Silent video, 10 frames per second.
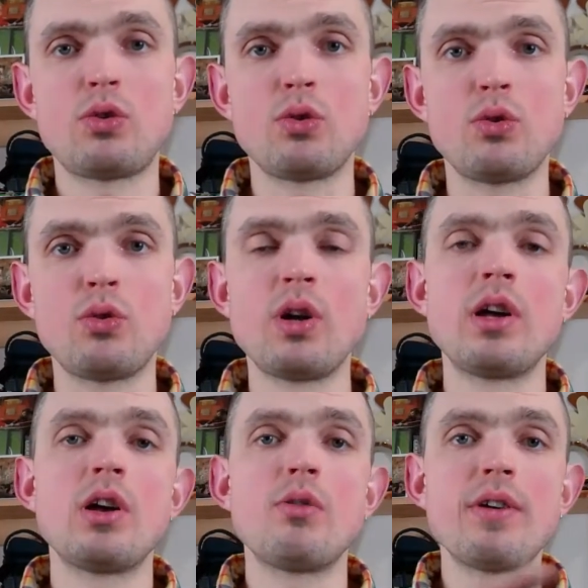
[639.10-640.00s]
to
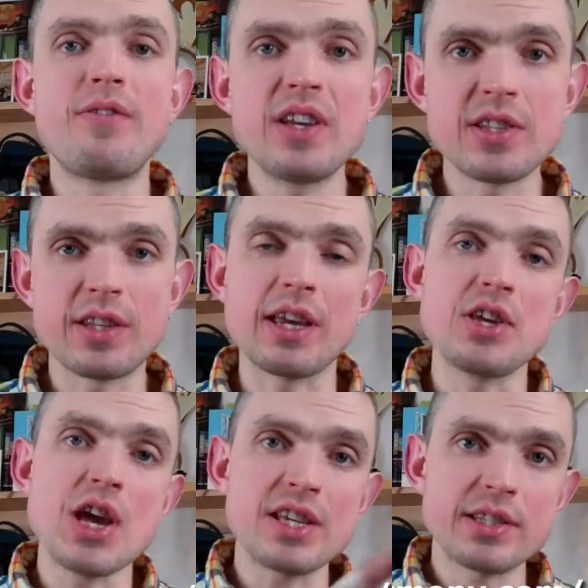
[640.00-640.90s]
revisiting
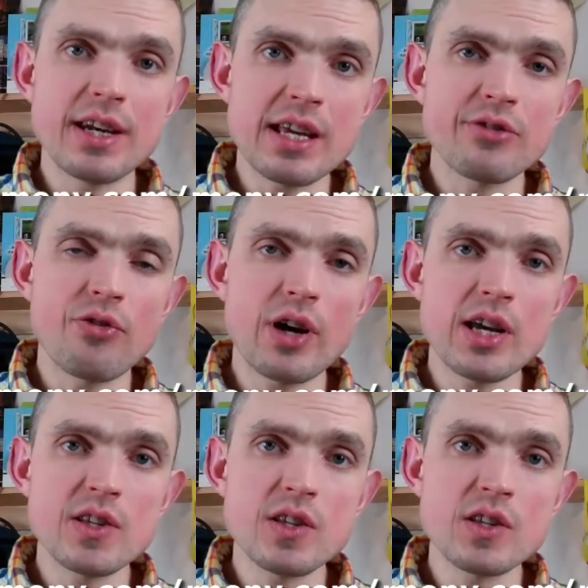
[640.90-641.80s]
yesterday's
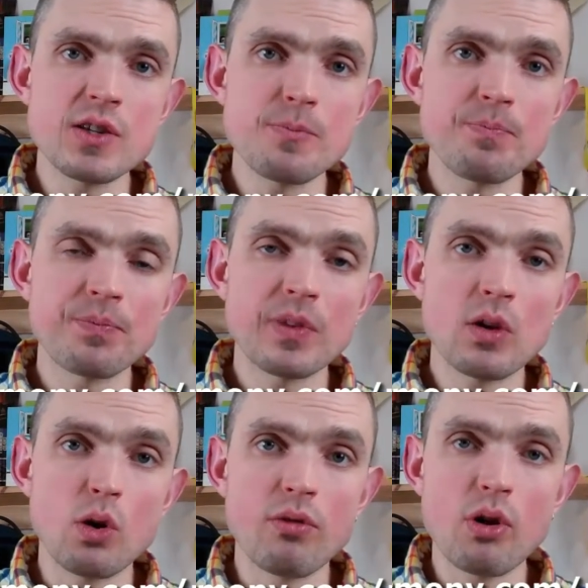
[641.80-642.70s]
phrases
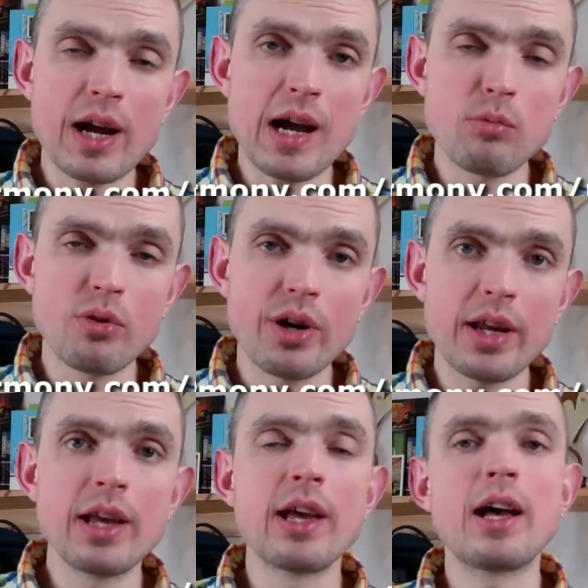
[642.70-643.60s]
or
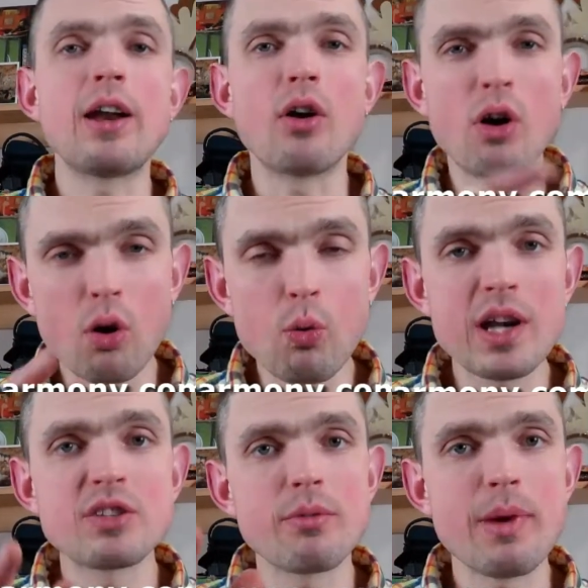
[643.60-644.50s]
vocabulary, and
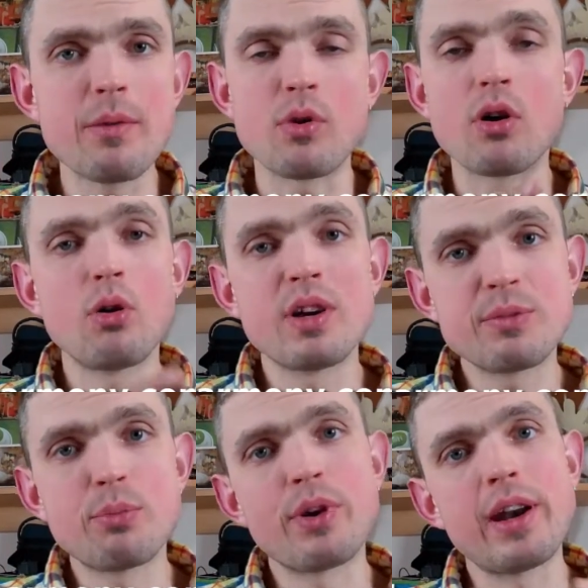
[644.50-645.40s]
always remember, always
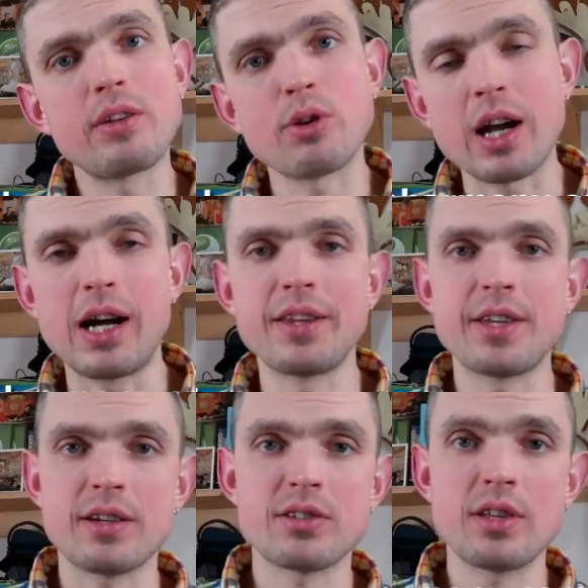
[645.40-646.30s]
put it into
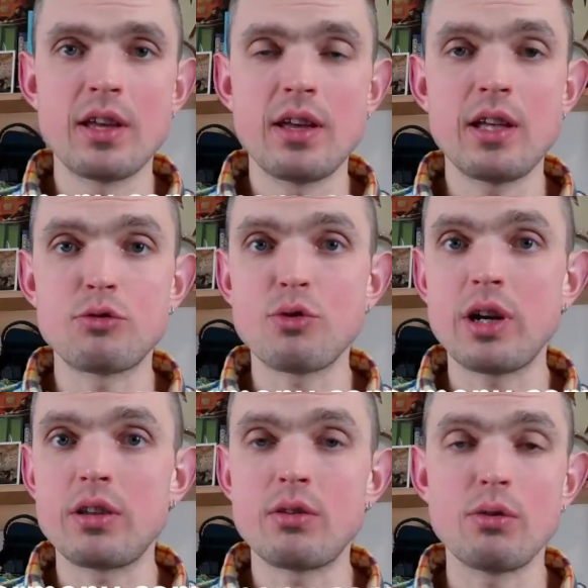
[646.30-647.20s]
context and
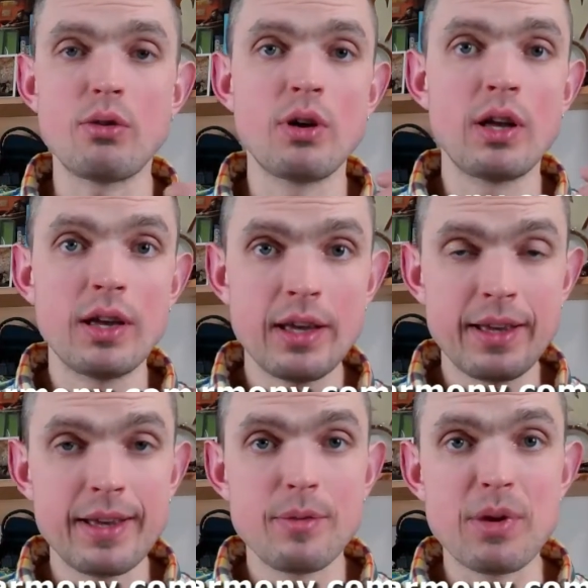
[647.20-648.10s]
try to
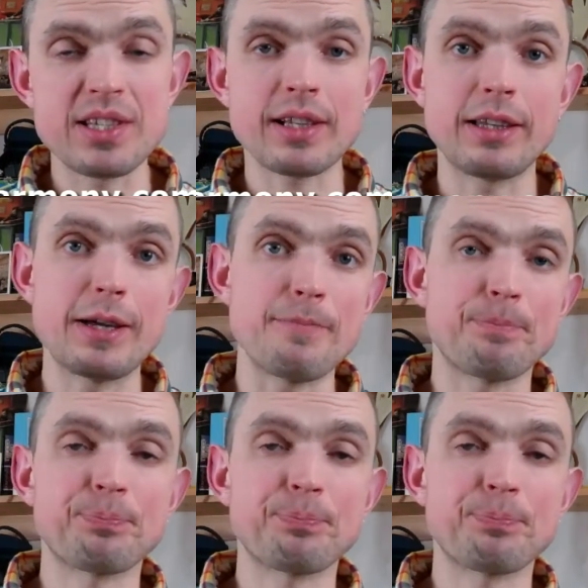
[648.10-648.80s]
basically